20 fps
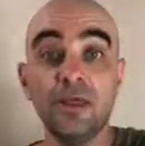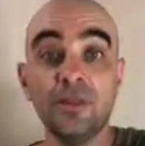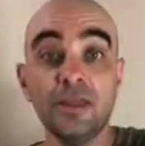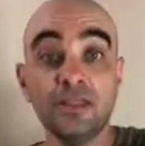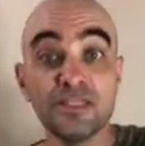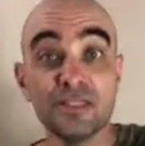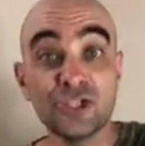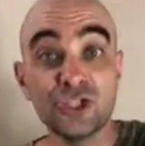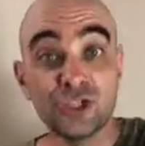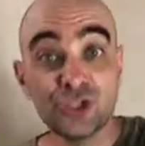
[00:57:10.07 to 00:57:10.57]

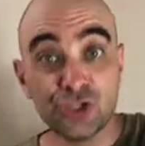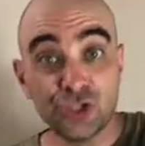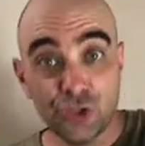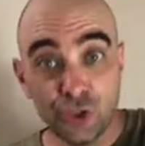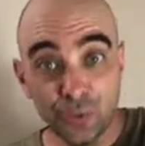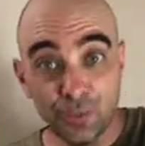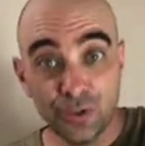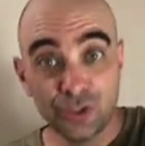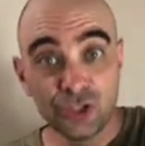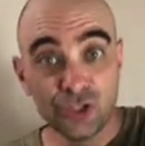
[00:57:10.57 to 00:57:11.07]
This is
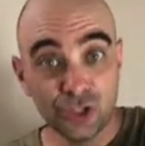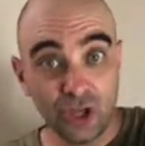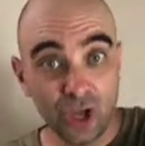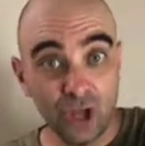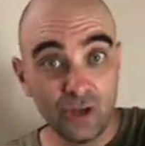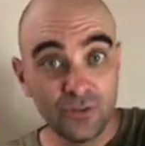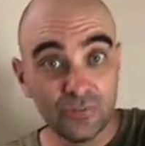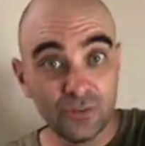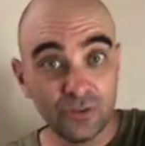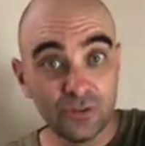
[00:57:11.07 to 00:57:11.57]
super
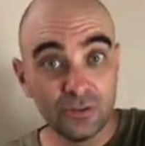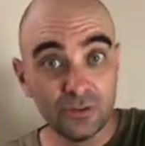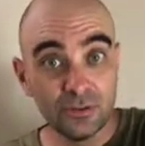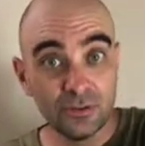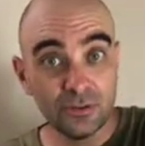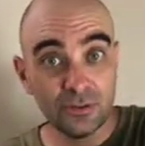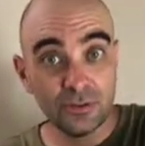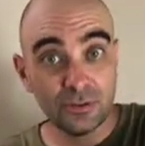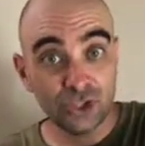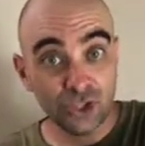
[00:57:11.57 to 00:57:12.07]
soft,
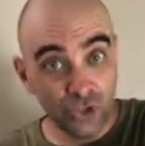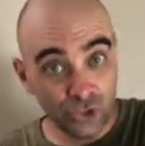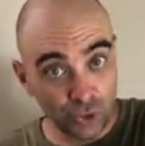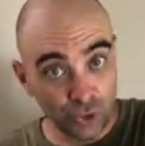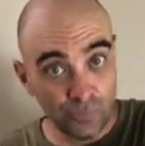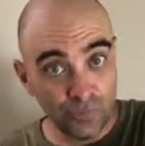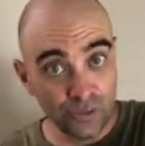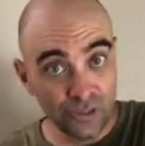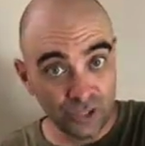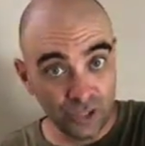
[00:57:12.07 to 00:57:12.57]

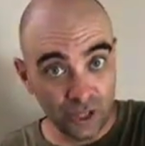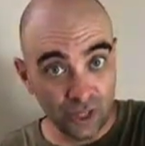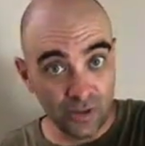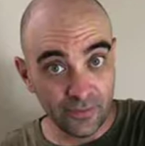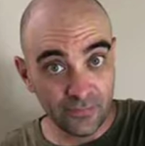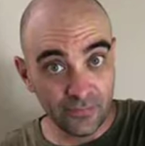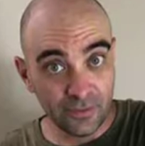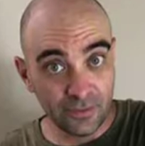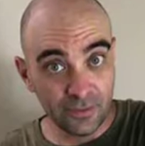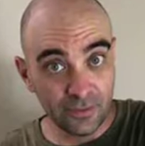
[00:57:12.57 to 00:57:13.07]
super
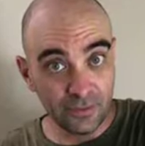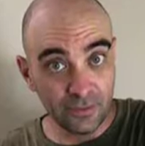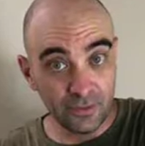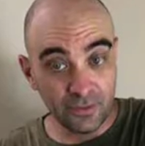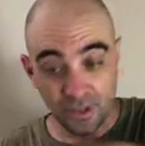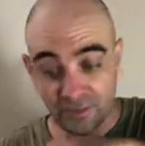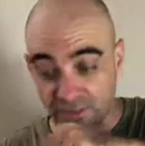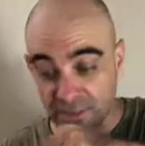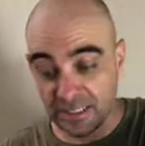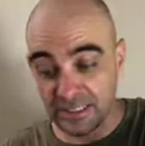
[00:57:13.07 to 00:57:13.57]
soft.
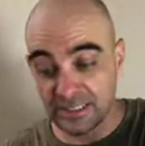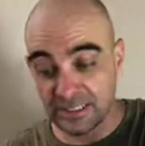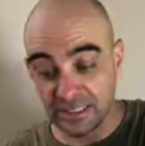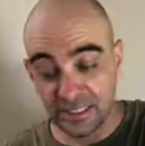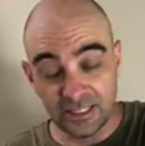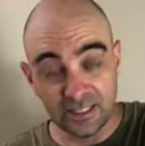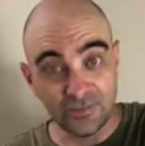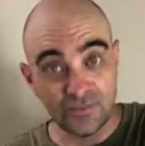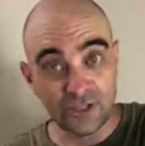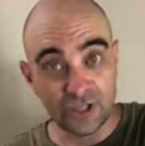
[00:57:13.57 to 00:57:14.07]
Like these
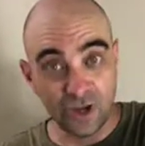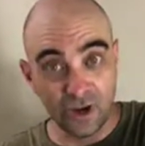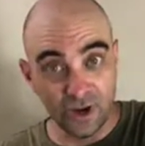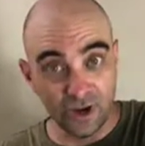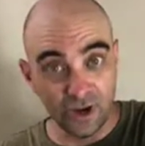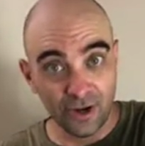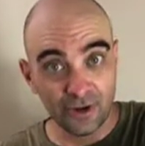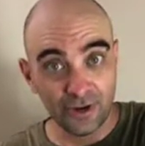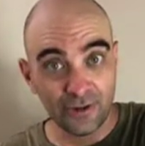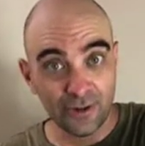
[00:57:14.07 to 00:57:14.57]
leaves
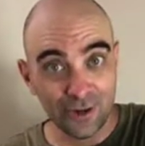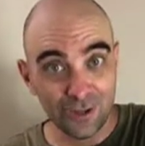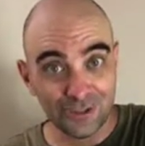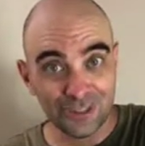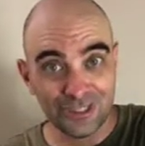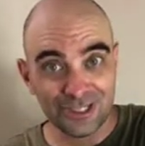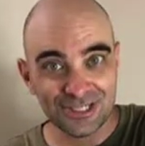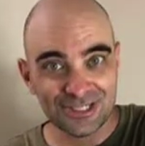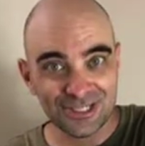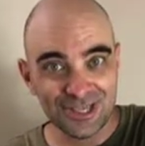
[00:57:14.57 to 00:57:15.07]
are
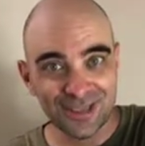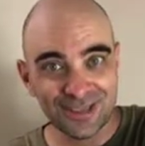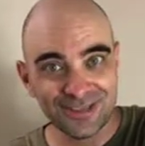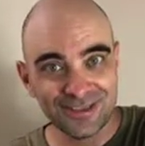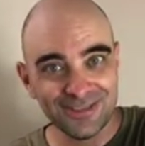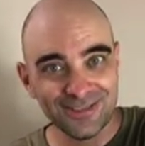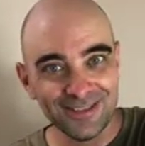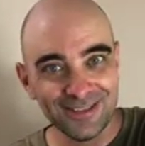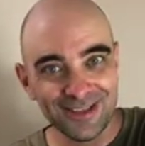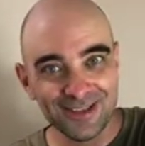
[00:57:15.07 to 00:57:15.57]
just like
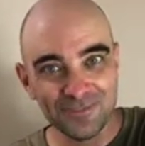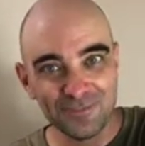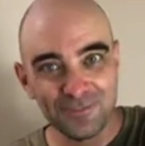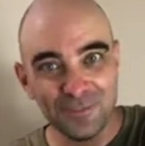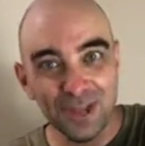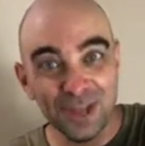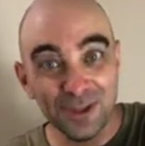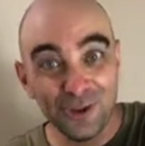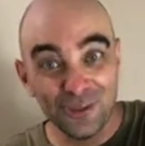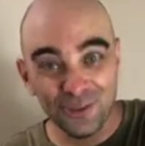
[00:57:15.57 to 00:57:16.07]

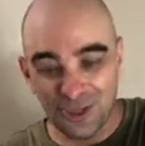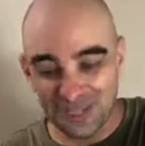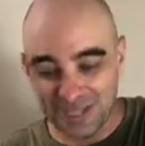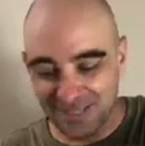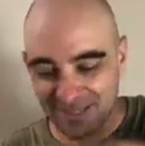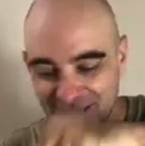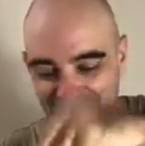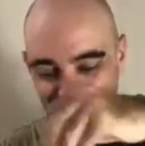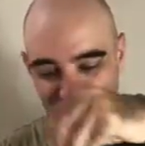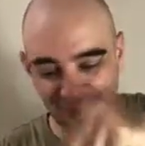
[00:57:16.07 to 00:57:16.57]

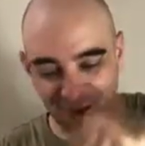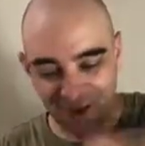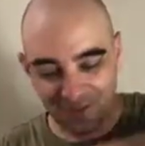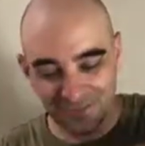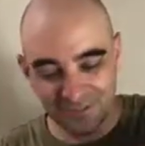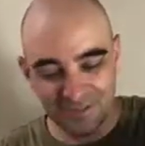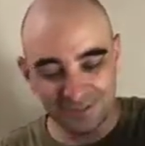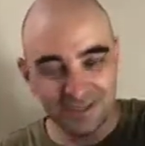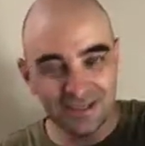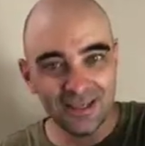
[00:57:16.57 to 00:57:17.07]
pillowy
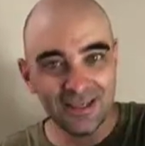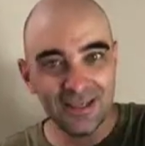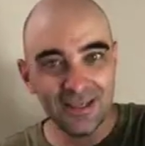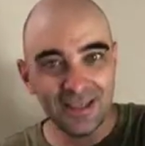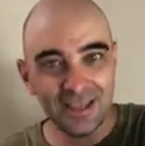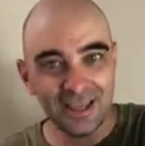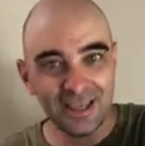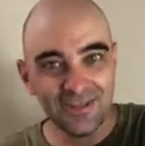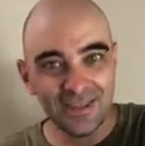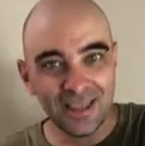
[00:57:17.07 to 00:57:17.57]
soft.
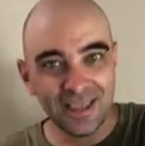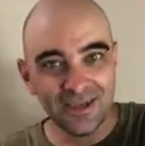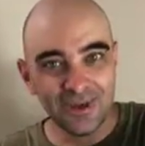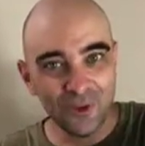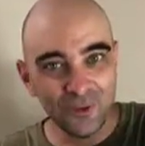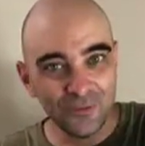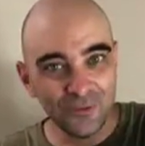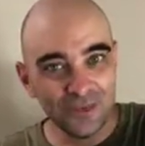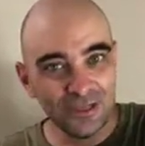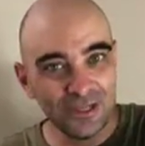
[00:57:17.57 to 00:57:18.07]
And then
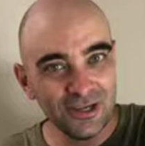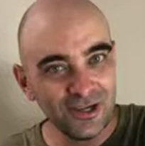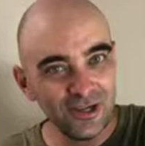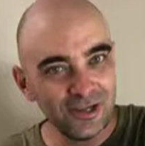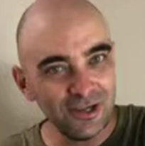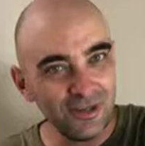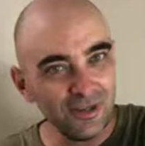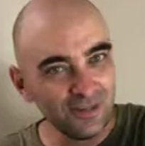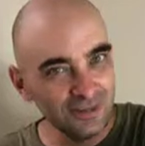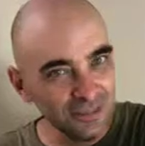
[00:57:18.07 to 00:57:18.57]
over
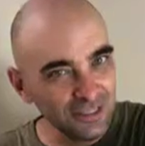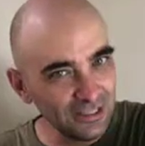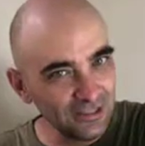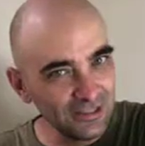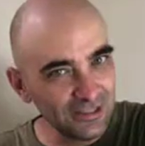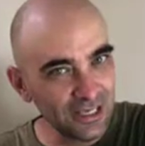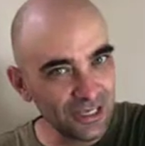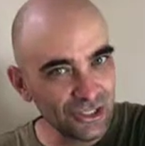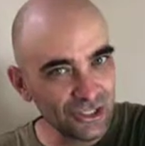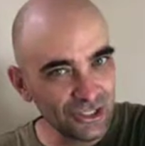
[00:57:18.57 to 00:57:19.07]
here, little
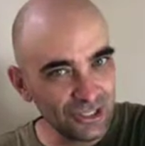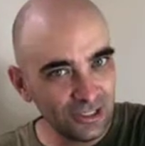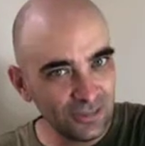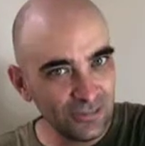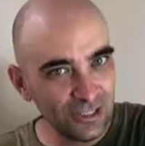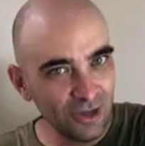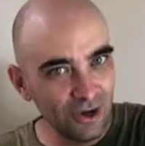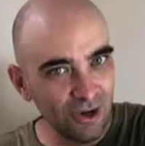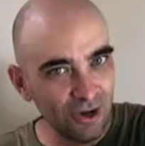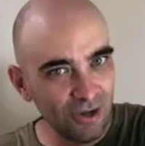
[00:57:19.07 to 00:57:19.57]

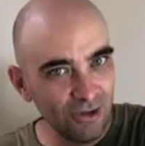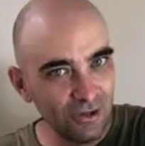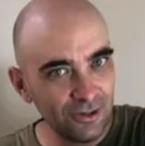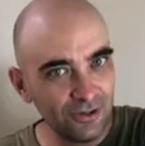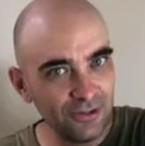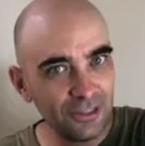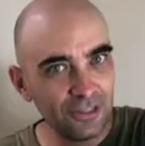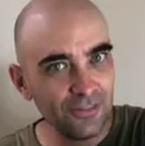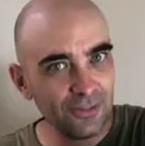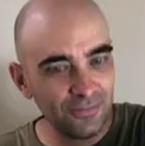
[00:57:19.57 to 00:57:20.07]
bit harder,
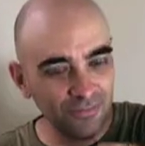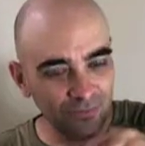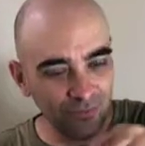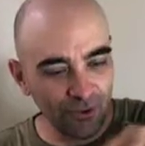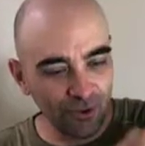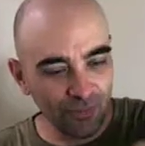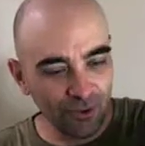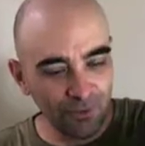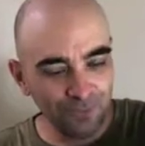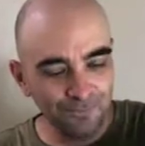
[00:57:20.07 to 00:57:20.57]
a little bit
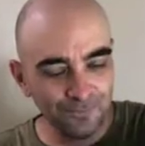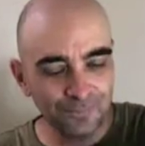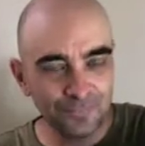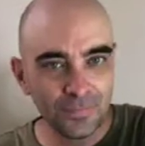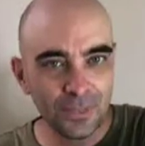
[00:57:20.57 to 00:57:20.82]
firmer.